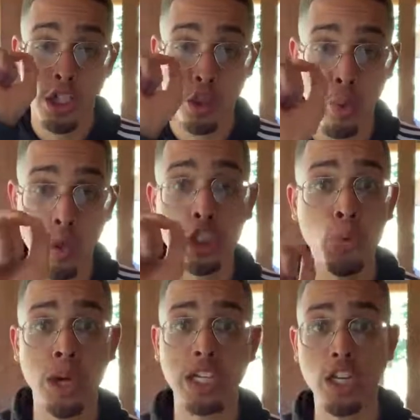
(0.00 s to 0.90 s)
So what
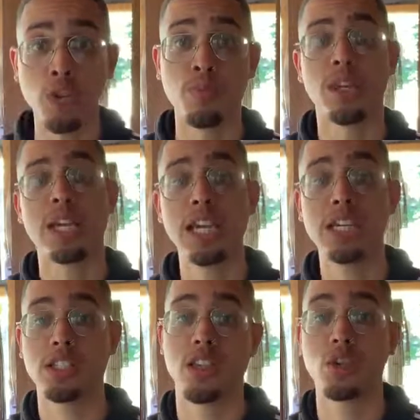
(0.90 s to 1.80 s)
you want to do
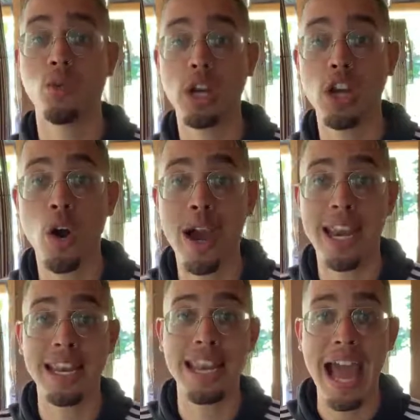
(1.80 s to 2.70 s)
is you want to go
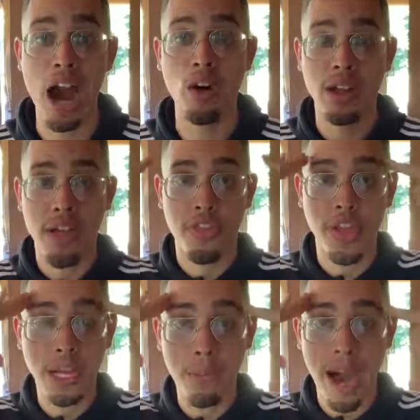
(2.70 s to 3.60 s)
ahead and now
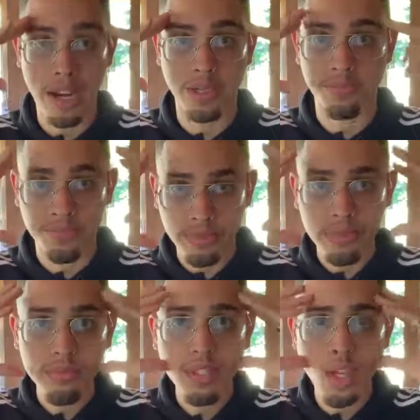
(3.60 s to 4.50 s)
think about it.
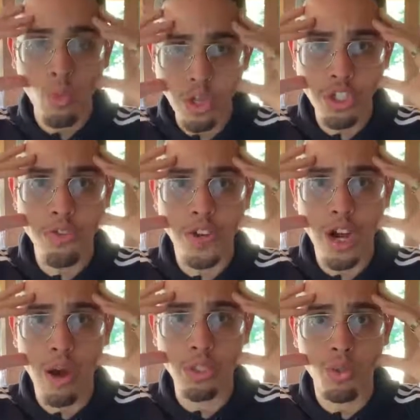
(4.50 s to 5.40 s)
Once you
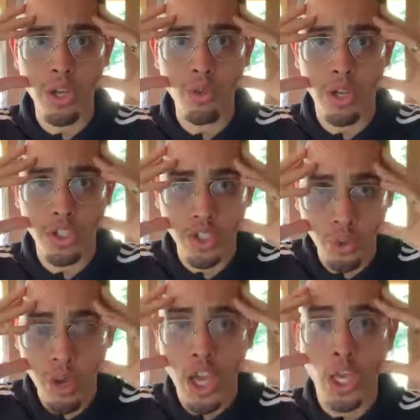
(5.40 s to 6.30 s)
figure out which one you want to
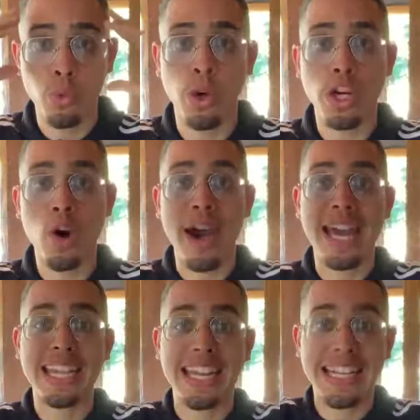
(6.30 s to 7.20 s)
do, you want to go
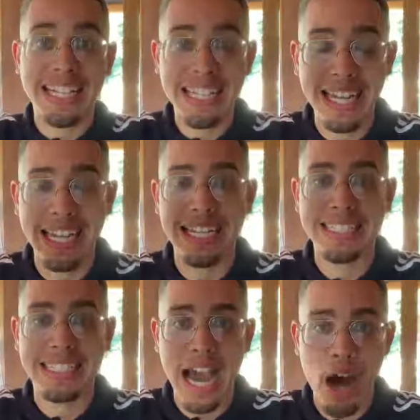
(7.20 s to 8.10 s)
ahead and click
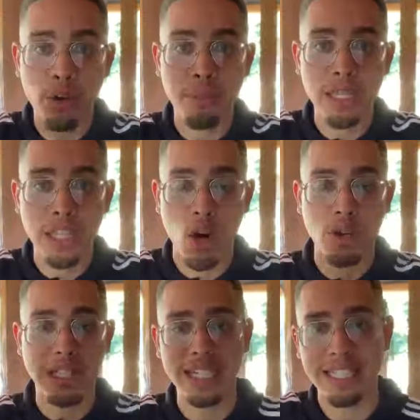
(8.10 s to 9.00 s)
down
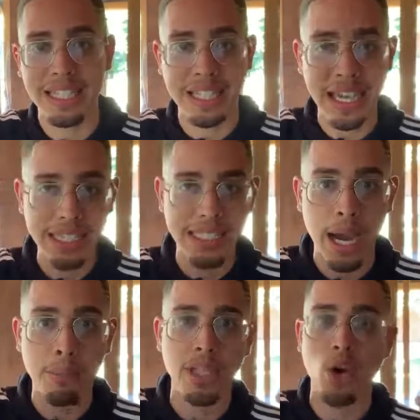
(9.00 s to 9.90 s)
below. Click the links
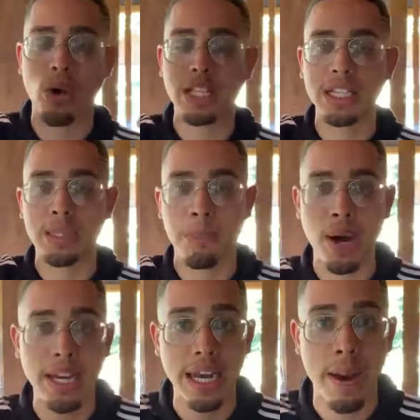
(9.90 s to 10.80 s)
down below or click the
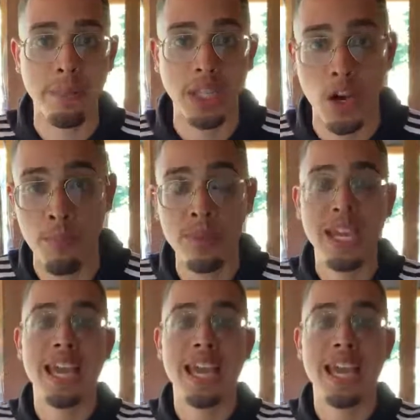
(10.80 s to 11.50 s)
button down below.